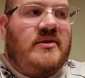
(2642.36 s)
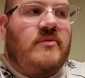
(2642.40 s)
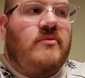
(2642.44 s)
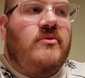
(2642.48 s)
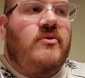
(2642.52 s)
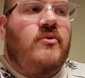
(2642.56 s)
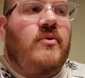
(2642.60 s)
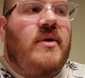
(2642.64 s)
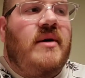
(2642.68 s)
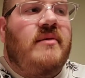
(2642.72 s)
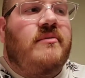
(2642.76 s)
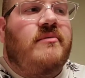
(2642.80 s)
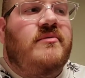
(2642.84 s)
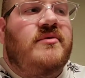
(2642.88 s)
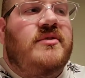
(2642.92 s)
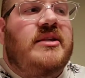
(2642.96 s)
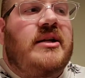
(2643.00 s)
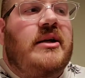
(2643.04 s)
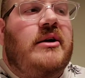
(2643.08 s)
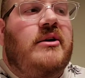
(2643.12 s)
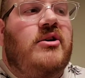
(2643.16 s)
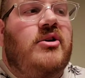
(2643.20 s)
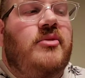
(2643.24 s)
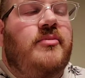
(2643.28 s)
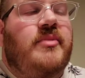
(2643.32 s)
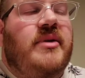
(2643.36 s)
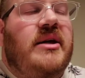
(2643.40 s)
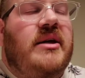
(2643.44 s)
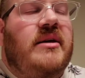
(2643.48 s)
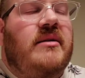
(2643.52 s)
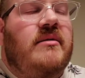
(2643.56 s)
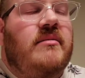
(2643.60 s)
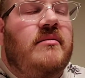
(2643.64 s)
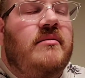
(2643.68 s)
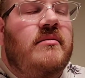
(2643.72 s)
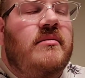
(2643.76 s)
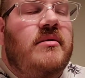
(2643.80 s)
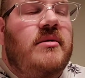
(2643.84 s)
someone who I consider to
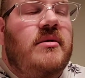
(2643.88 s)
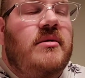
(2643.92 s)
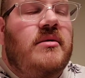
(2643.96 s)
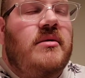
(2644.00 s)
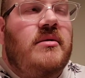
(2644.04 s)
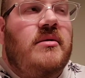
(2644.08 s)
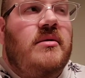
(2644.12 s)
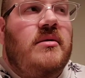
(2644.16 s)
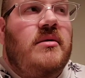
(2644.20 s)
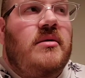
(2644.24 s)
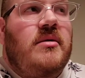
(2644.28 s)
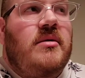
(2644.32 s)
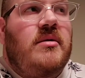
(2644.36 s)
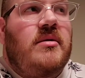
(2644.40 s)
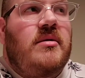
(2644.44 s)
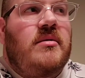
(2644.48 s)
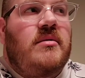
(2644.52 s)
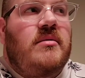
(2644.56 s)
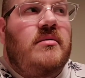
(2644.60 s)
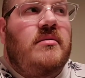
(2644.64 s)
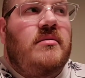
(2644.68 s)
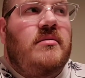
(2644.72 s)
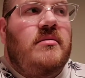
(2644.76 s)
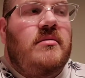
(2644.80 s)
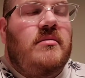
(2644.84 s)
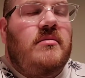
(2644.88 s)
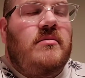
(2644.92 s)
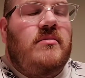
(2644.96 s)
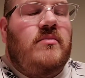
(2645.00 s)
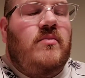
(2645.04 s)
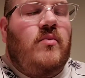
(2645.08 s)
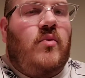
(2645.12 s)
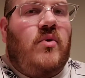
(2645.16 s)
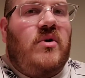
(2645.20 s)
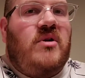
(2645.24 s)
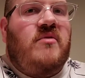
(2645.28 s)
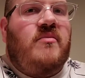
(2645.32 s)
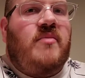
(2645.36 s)
be
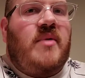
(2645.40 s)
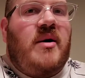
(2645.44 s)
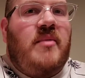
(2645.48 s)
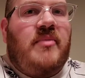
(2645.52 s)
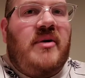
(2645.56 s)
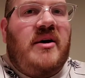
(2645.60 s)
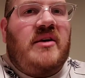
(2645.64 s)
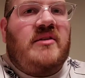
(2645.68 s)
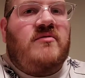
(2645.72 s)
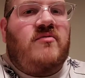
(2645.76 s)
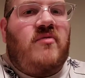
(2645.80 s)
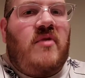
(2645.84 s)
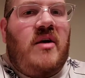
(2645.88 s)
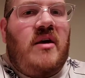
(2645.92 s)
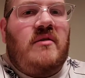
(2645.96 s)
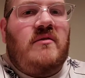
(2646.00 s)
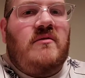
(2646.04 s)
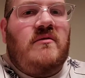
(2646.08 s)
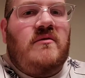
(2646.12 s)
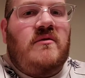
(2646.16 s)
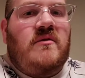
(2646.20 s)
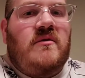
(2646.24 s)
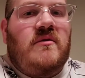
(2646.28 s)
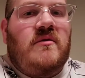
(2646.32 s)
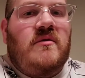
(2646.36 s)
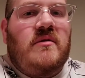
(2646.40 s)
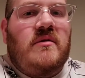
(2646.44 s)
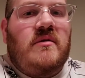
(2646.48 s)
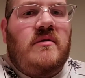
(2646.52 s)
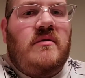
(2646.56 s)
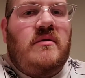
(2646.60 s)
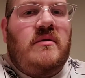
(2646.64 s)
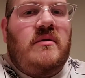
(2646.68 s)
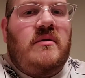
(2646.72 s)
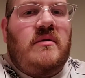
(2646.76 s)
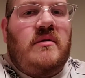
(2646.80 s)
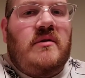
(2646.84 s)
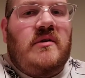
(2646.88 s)
one of my best friends,
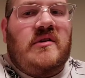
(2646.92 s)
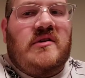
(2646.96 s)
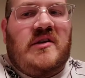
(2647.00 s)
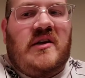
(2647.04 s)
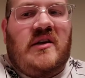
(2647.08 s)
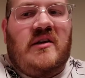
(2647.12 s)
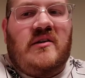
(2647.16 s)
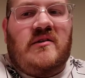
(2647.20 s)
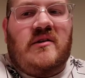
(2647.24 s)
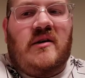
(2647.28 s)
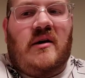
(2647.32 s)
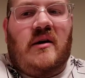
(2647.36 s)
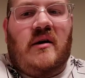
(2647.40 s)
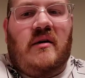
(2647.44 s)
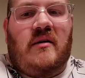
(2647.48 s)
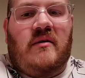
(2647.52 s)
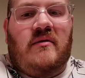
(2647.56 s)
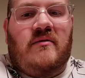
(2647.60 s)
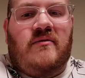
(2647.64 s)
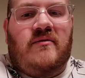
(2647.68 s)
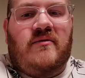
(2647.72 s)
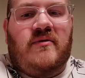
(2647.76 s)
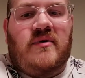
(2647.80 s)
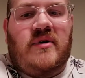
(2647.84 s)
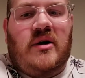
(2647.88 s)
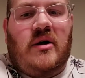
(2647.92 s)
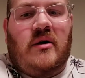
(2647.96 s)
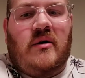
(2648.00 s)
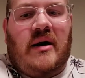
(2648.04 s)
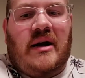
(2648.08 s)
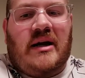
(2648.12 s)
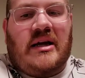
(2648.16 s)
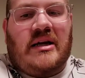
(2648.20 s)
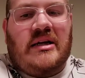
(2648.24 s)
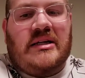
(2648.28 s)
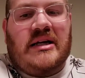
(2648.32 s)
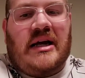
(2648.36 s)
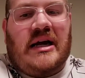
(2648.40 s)
in the sense of,
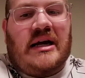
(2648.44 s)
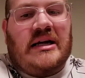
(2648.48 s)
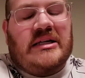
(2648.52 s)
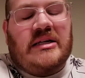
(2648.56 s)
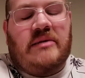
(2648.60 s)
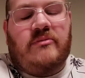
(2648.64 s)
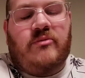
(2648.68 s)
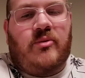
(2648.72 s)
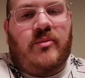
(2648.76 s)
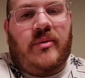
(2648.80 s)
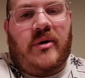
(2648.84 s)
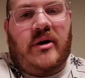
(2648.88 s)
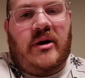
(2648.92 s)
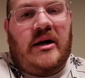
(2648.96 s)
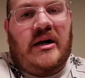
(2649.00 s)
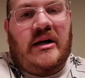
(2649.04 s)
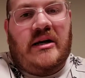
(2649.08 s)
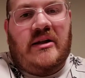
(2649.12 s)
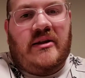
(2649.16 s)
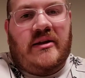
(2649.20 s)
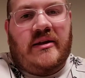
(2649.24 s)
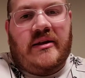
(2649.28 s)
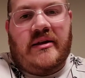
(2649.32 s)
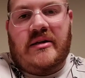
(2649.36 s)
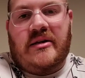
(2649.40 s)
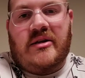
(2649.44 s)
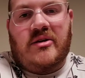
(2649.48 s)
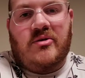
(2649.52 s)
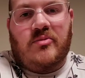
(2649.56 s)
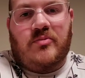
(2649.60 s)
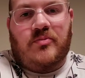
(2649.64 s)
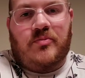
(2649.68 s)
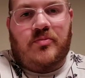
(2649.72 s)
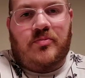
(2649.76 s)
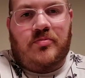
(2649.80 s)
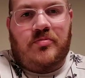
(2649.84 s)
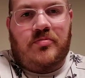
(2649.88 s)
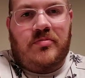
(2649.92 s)
I can talk to him about
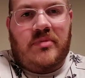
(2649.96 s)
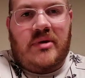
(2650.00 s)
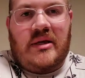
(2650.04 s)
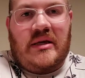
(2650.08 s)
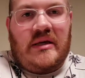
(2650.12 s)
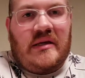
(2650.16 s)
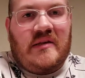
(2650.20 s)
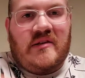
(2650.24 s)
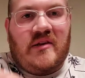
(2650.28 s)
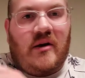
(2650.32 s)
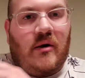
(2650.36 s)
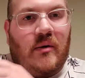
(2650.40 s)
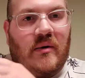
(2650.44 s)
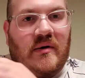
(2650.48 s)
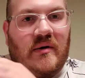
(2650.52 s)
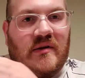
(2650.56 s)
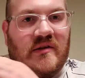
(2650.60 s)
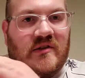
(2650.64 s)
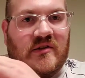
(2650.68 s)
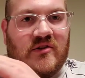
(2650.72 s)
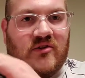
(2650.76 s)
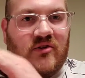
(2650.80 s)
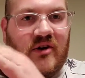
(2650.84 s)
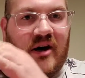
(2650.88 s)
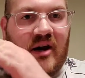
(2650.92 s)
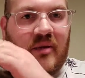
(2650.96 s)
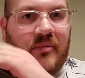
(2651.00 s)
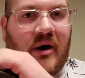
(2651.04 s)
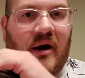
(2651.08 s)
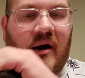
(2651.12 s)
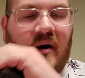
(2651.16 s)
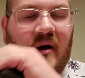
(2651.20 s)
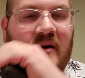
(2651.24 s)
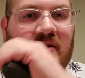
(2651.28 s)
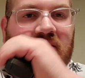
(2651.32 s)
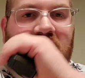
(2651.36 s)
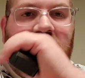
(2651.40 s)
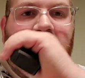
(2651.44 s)
anything. He's always straight
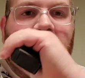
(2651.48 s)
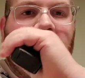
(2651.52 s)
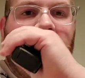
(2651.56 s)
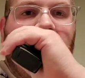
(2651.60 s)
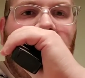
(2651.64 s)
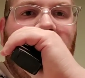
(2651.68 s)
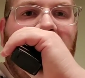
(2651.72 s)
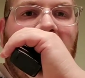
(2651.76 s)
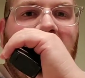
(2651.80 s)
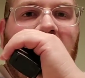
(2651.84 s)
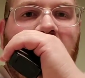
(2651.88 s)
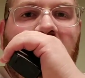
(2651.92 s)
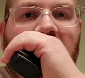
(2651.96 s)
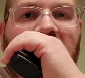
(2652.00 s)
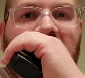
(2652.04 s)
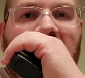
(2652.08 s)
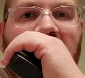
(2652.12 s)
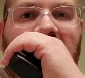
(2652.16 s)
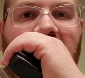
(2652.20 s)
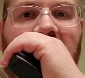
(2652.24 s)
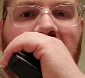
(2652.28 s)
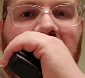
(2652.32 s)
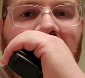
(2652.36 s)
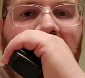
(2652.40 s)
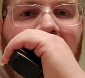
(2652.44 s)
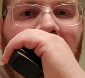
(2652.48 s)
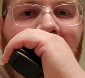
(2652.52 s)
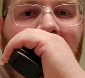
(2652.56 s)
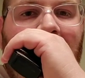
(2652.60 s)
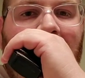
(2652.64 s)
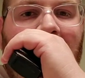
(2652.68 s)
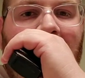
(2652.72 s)
up honest with me, which